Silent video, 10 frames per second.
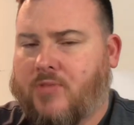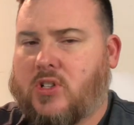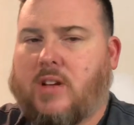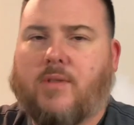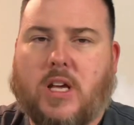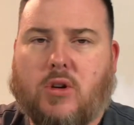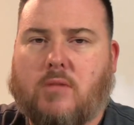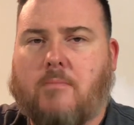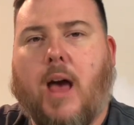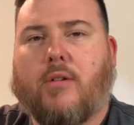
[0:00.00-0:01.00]
There's definitely a
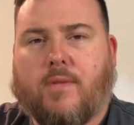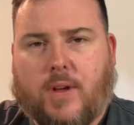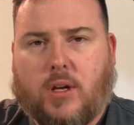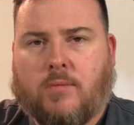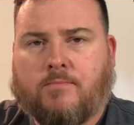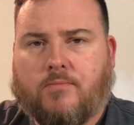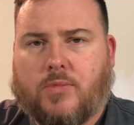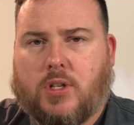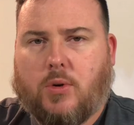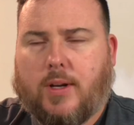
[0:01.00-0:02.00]
good mouth feel
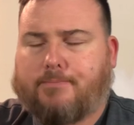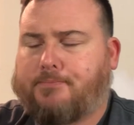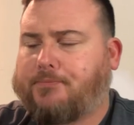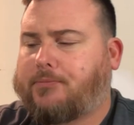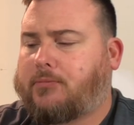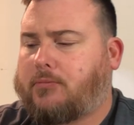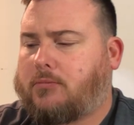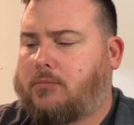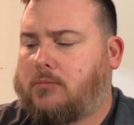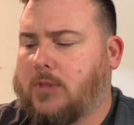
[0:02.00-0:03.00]
to it.
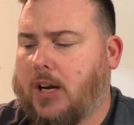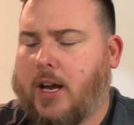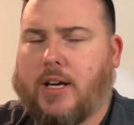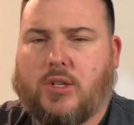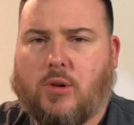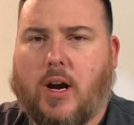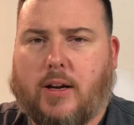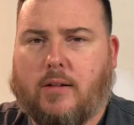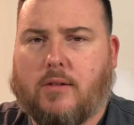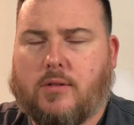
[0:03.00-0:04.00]
A nice
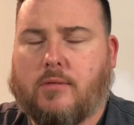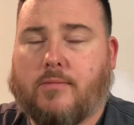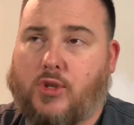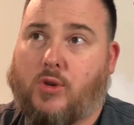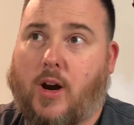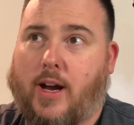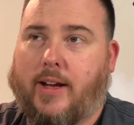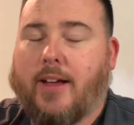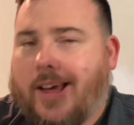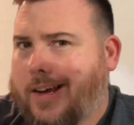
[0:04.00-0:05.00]
strong,
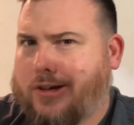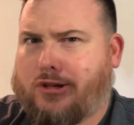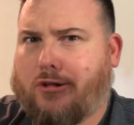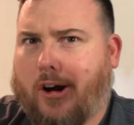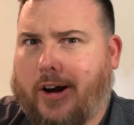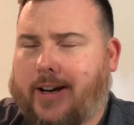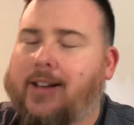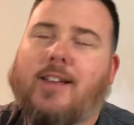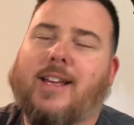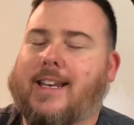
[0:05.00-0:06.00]
strong, strong,
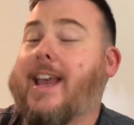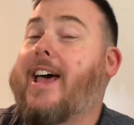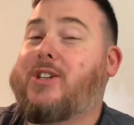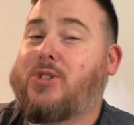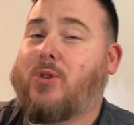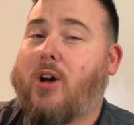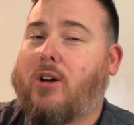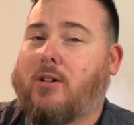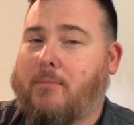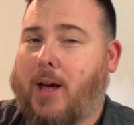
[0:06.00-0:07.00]
nice
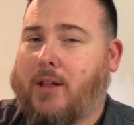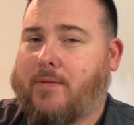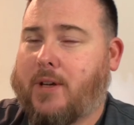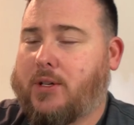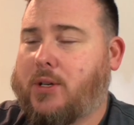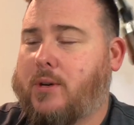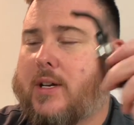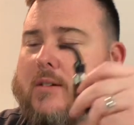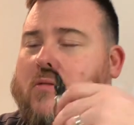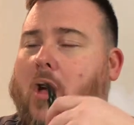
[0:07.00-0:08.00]
strong mouth feel to
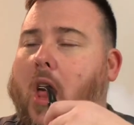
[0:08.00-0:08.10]
it.